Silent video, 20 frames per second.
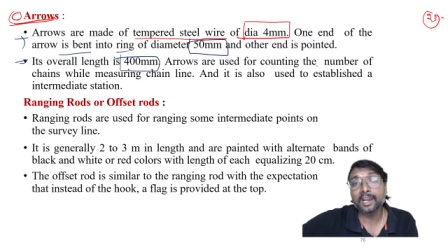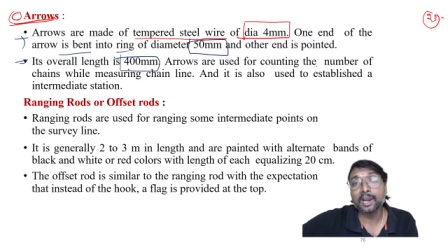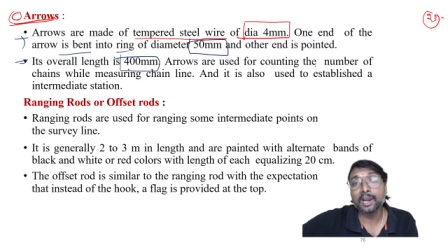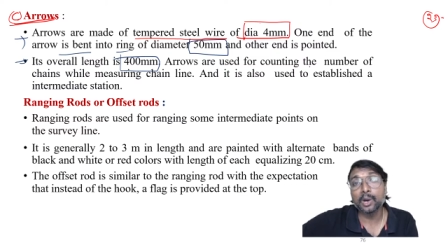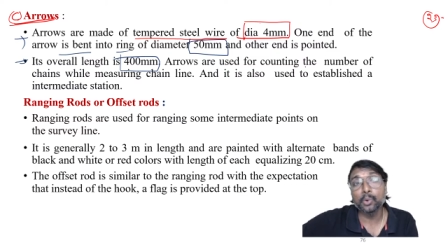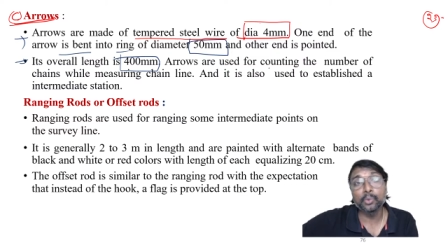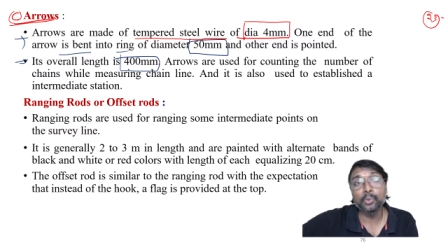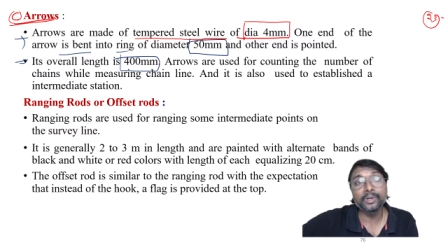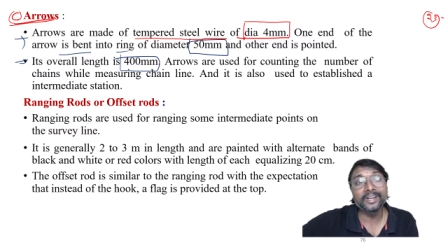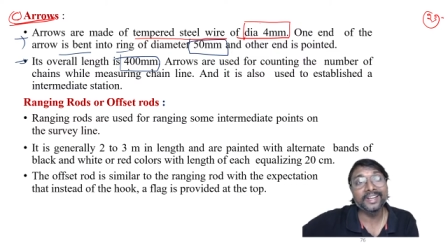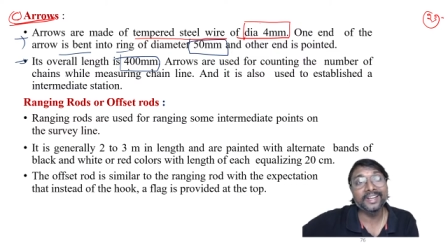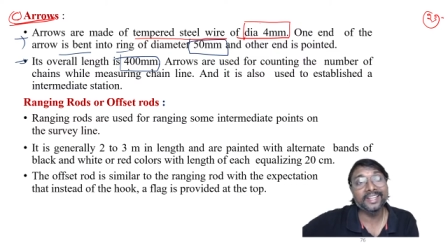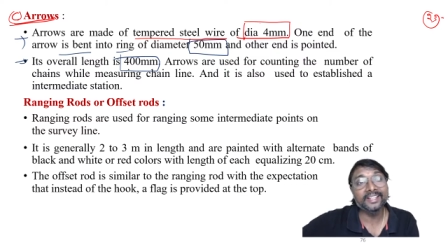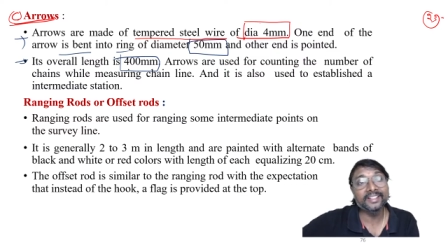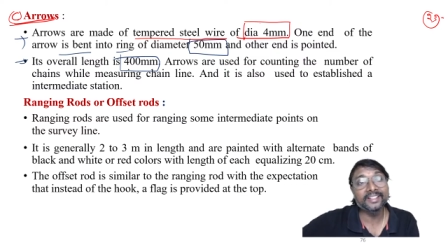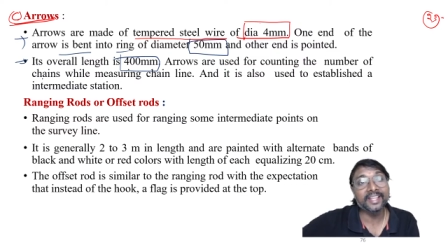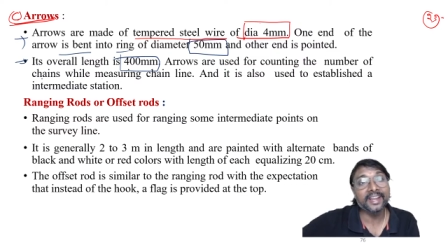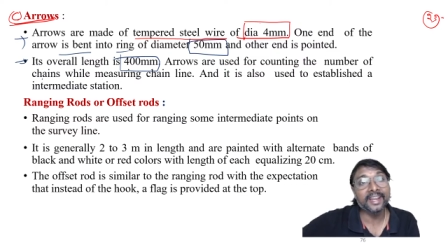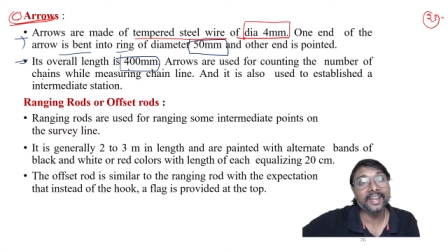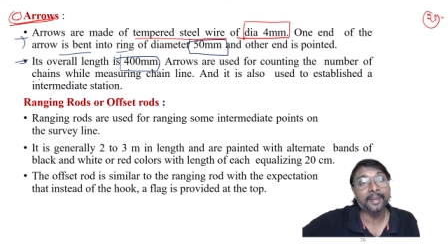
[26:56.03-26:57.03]
counting
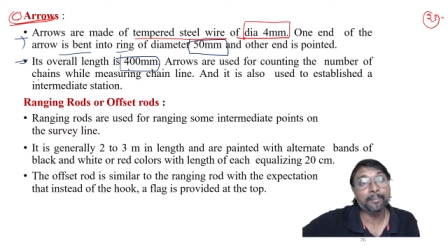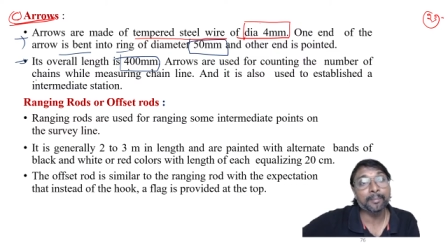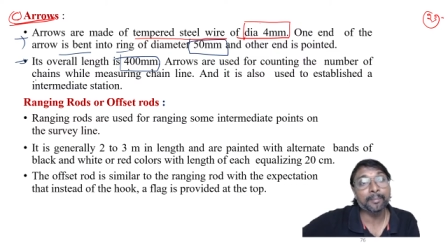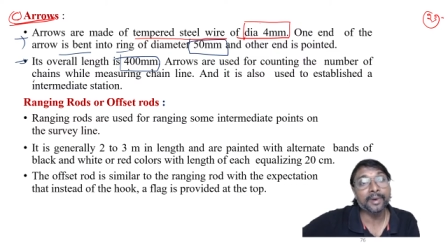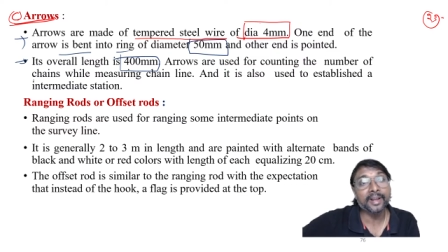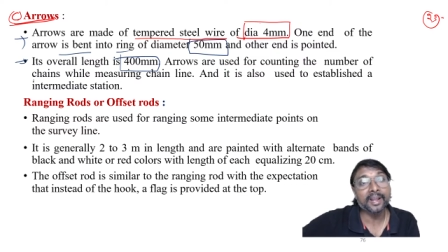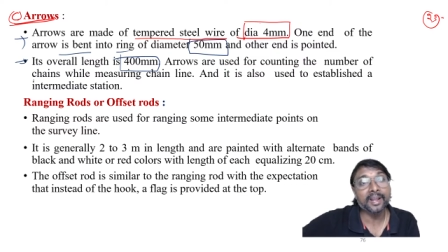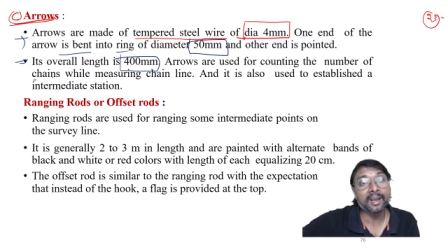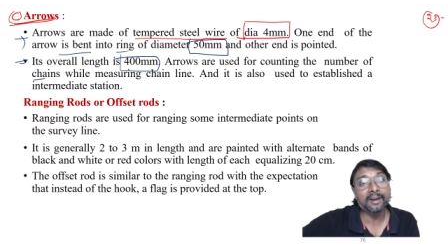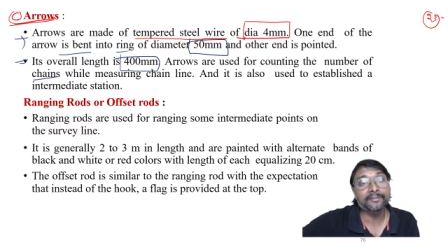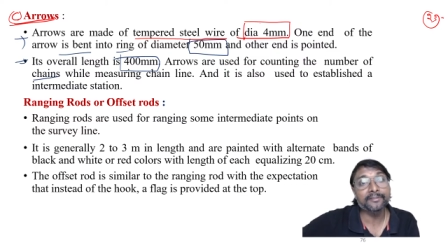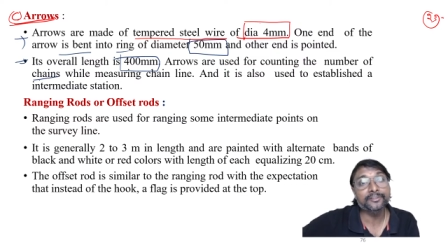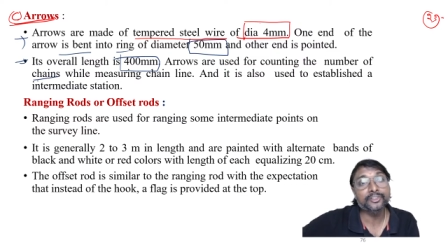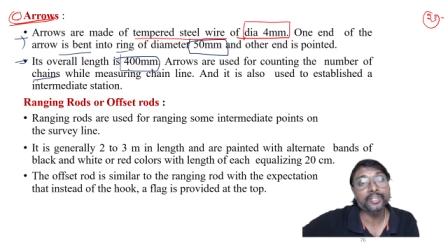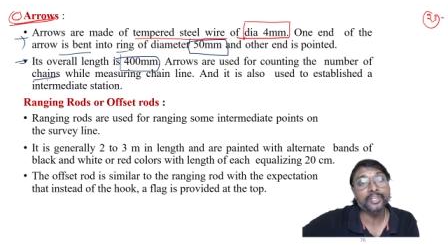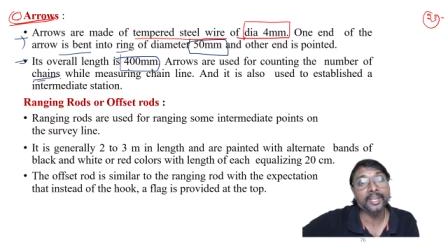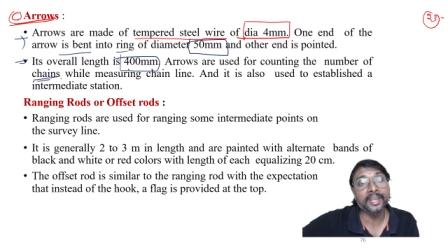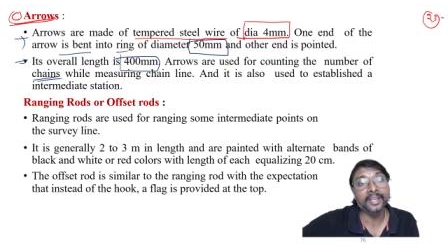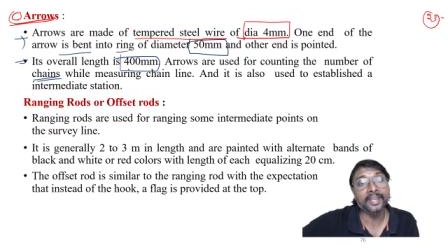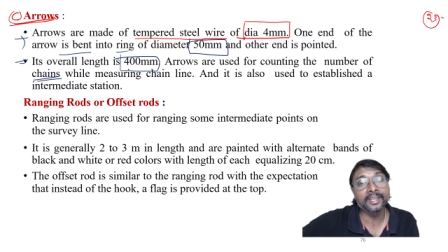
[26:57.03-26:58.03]
the number of
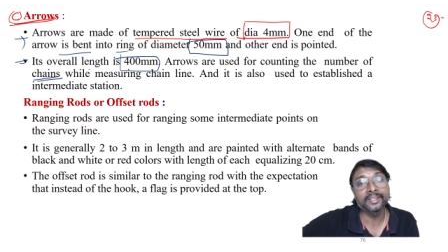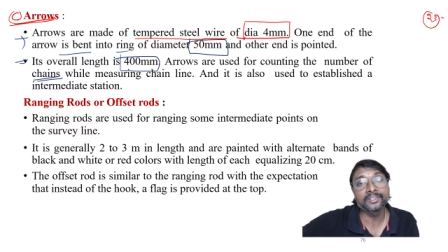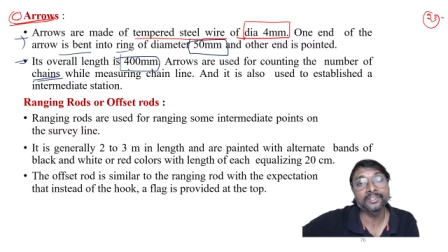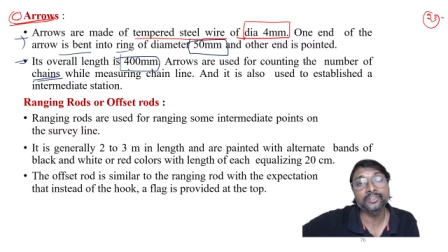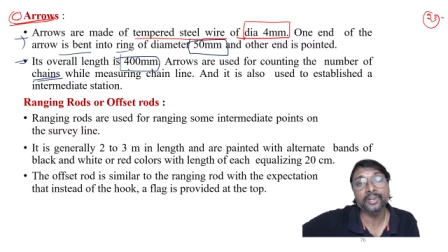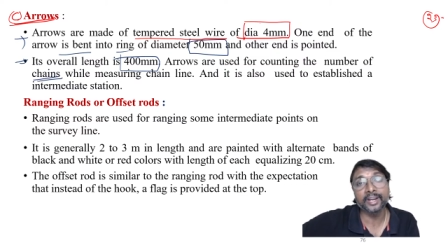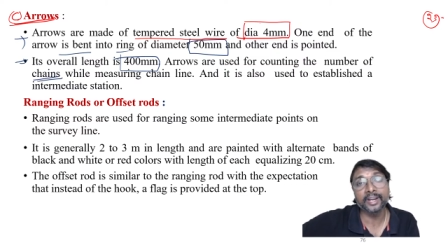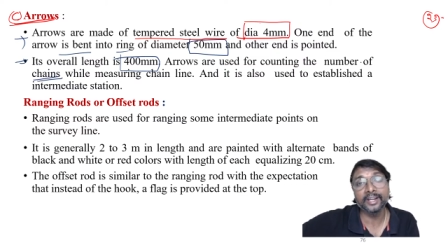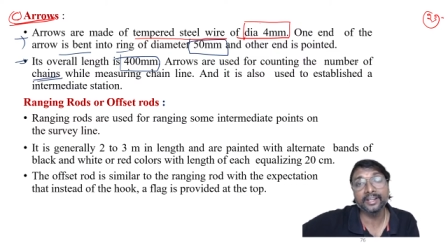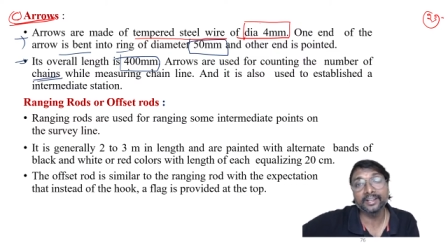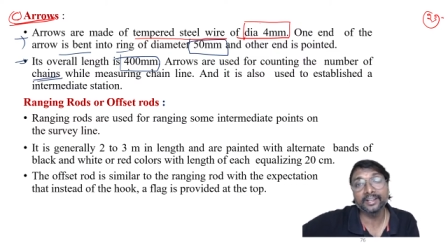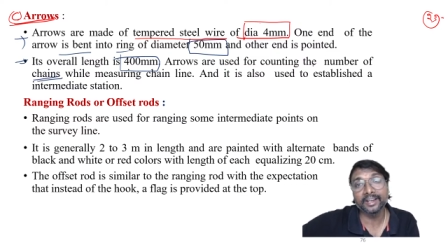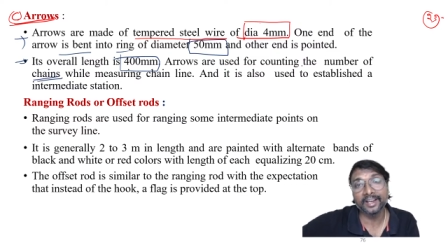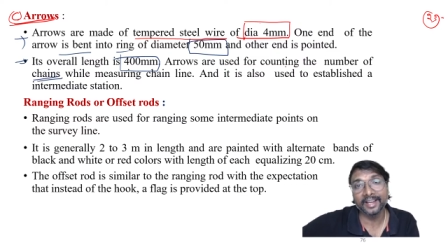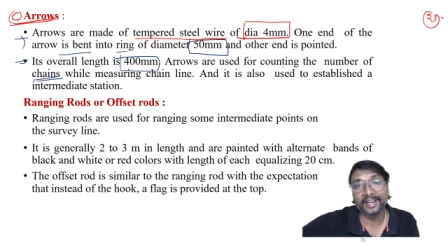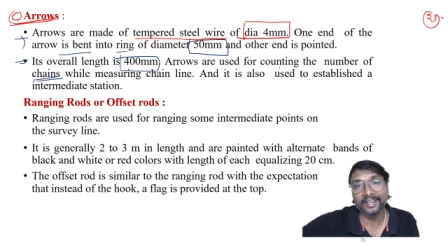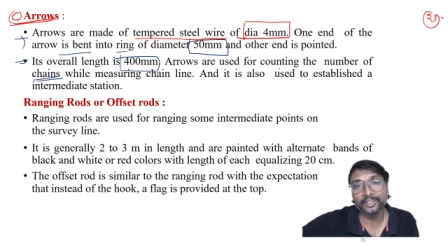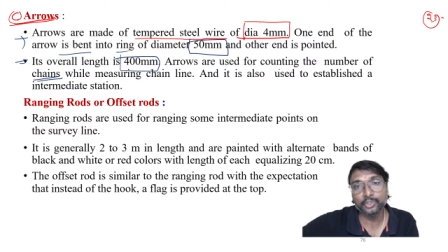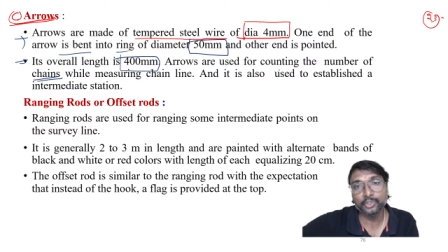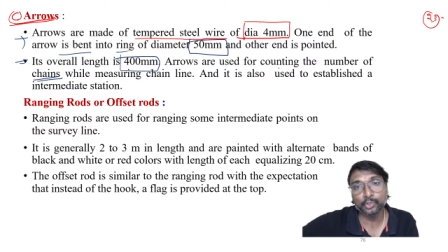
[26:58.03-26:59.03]
chains, right?
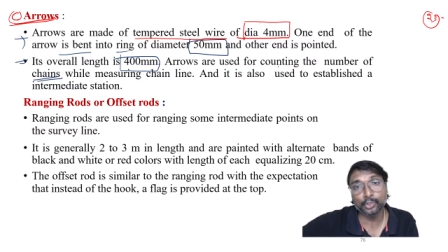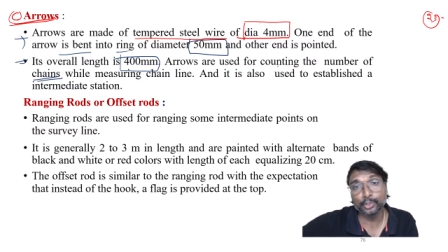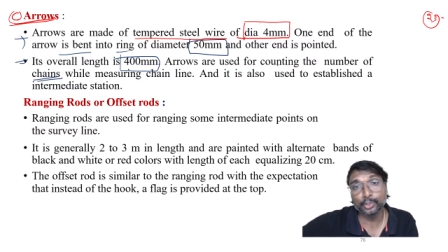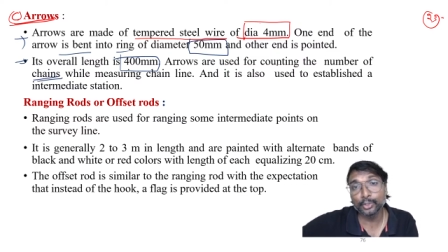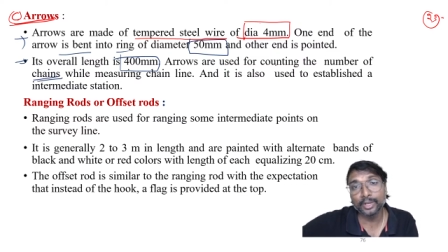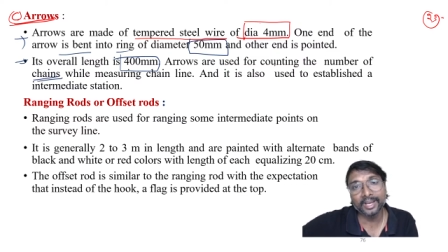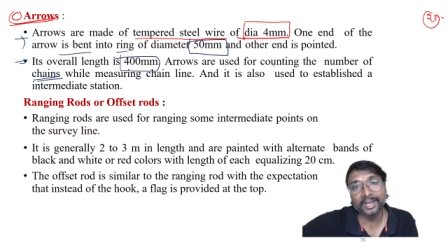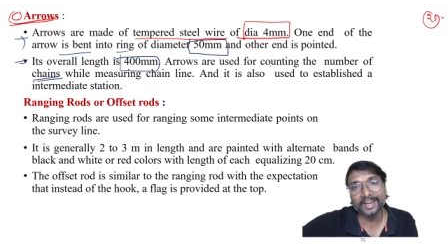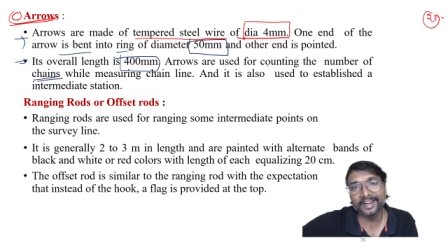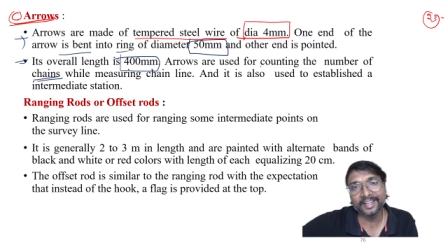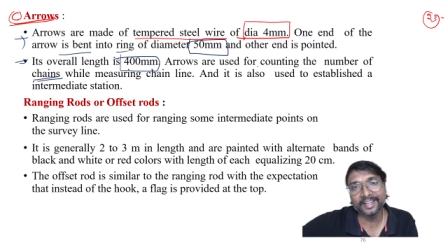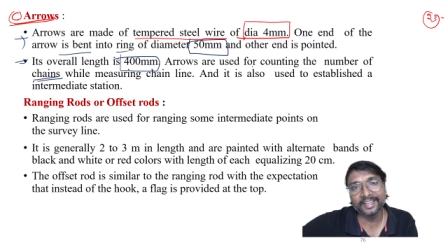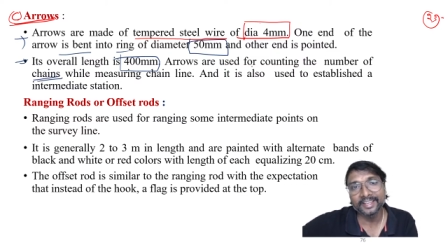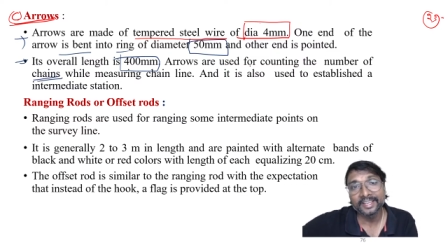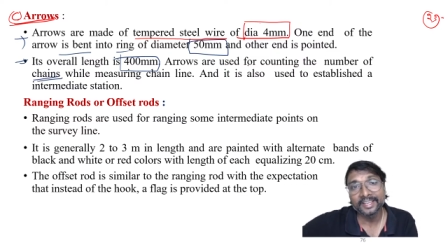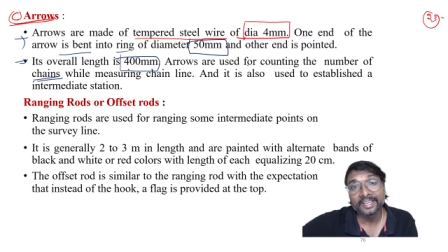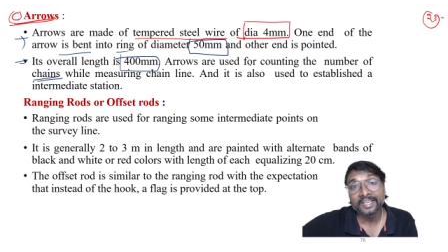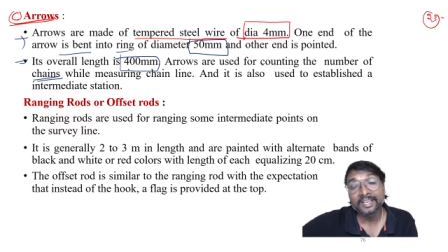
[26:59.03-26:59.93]
I told you now already,